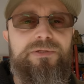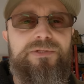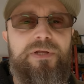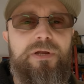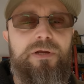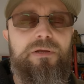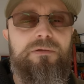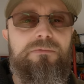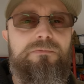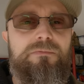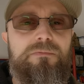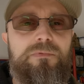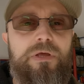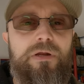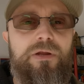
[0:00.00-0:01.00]
It's not a
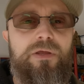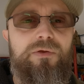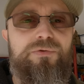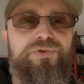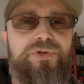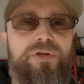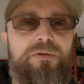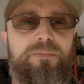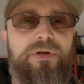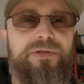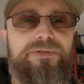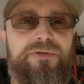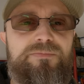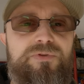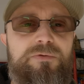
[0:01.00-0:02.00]
not a huge deal, but
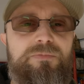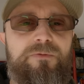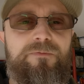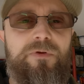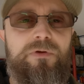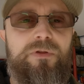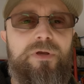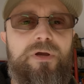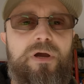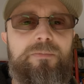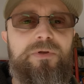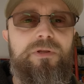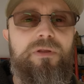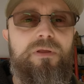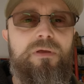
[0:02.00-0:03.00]
it seems to be fairly
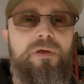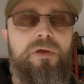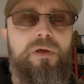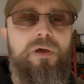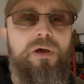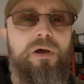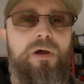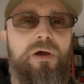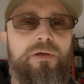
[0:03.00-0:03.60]
common uh,